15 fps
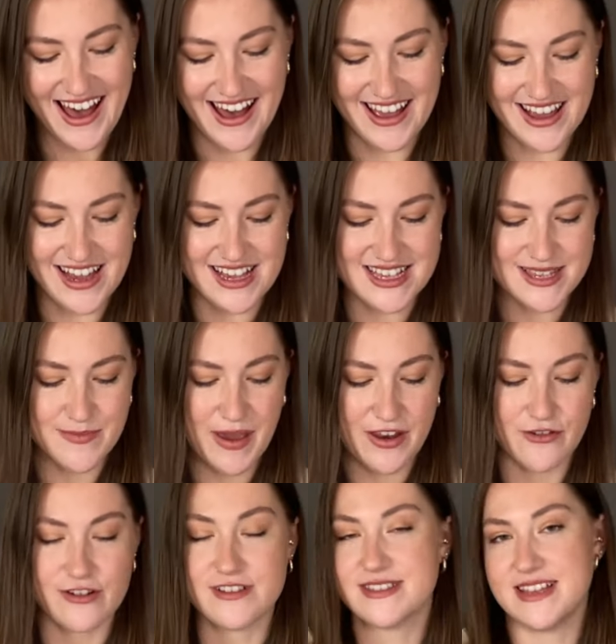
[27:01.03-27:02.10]
uh, is
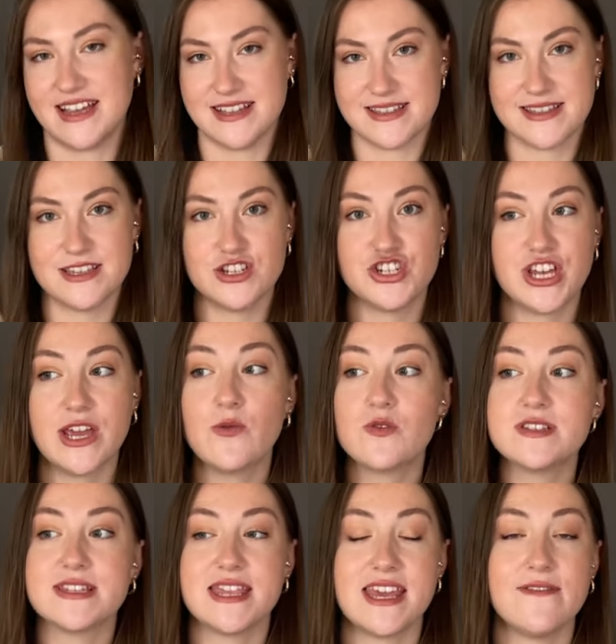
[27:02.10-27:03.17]
Penrose Knits. She
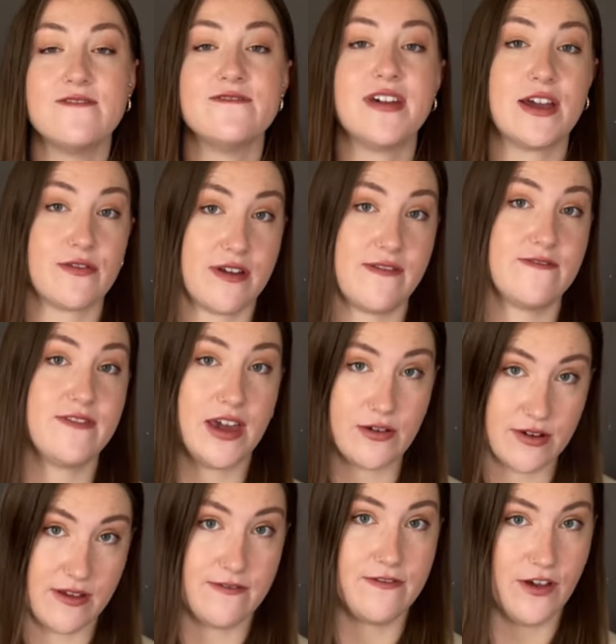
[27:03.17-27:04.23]
was the very,
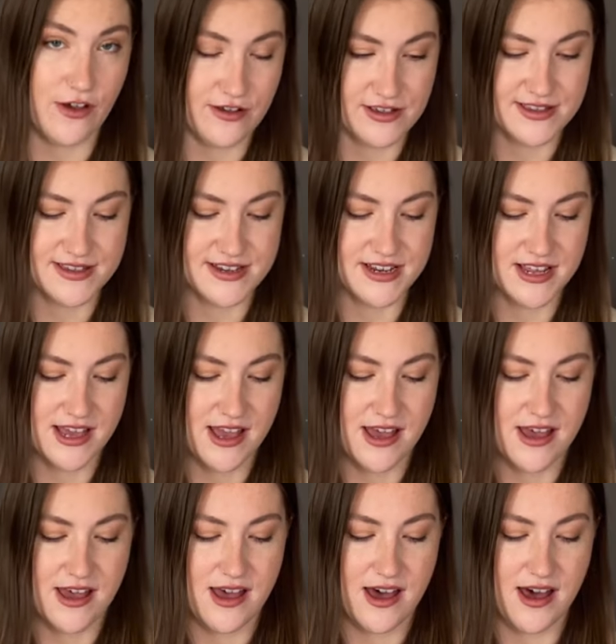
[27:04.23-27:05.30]
very first
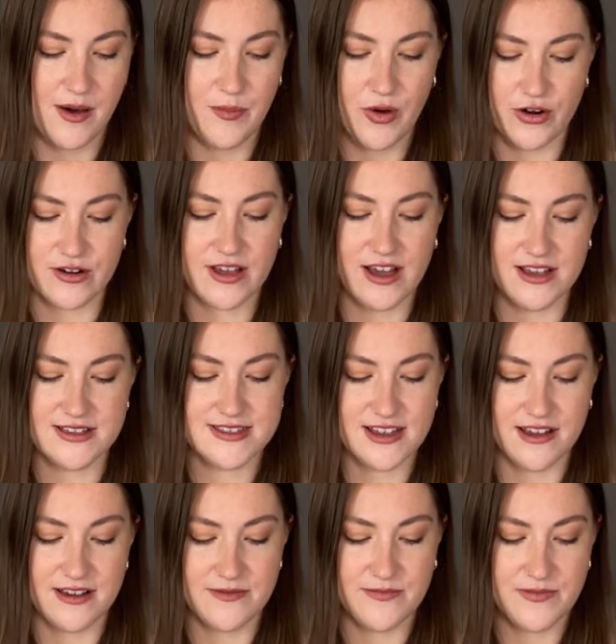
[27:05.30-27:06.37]
uh,
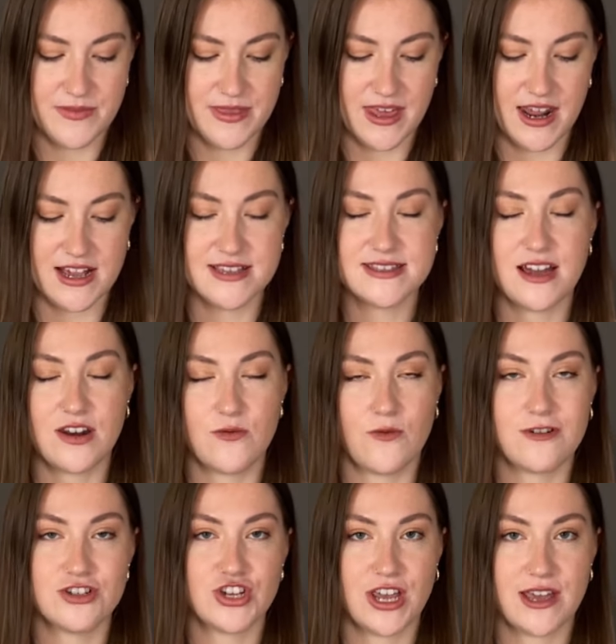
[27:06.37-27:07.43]
podcaster that I started
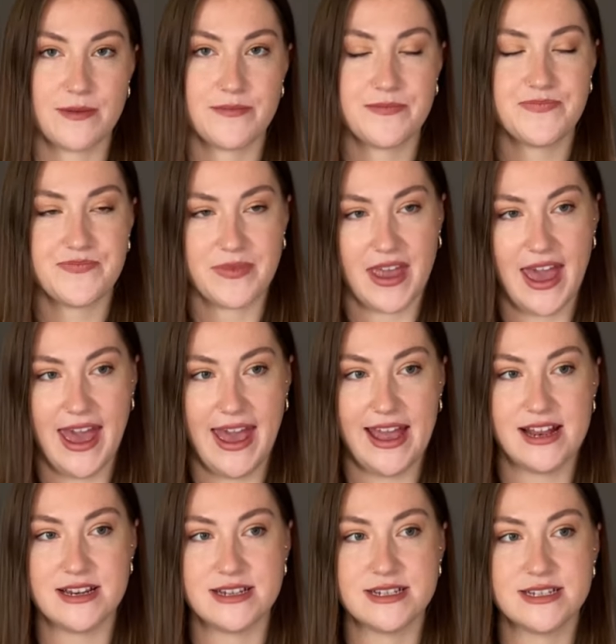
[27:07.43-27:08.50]
watching.
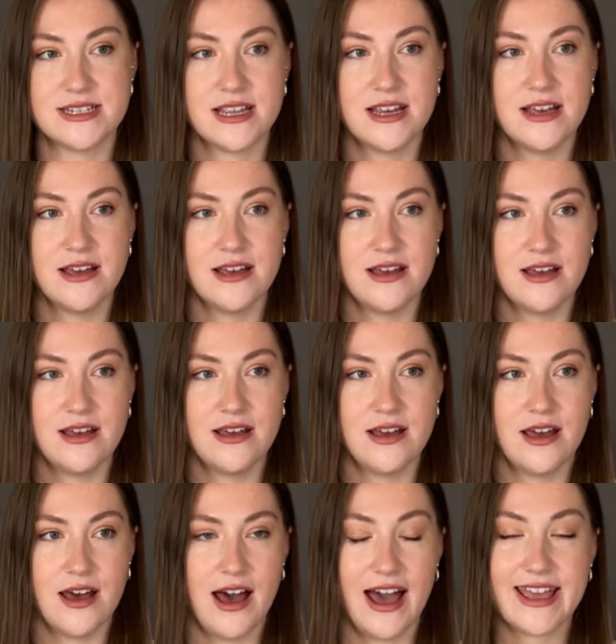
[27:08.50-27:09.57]
And
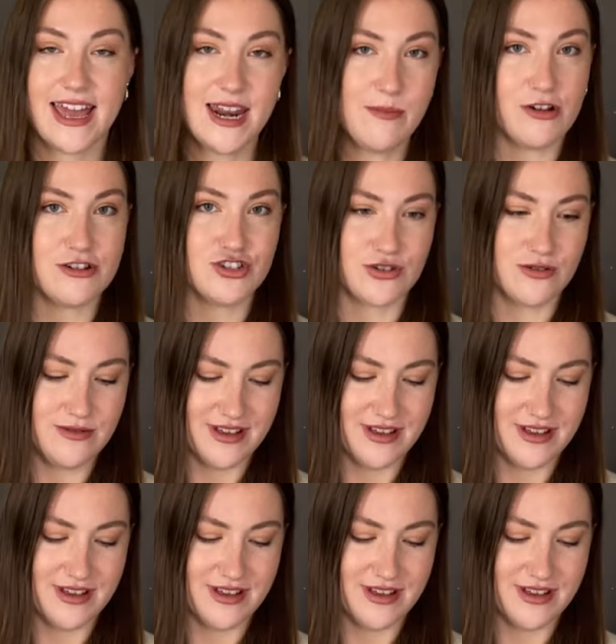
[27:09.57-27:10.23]
I get emotional